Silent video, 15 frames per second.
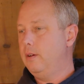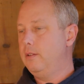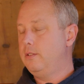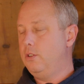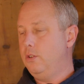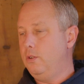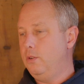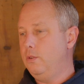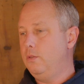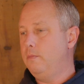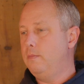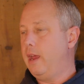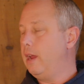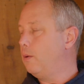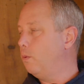to
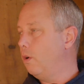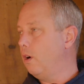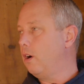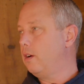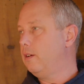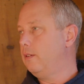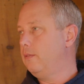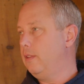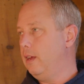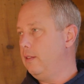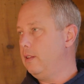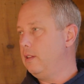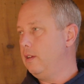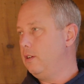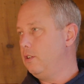make work than
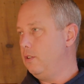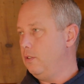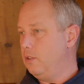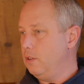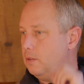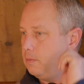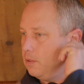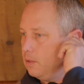the tissue tubes.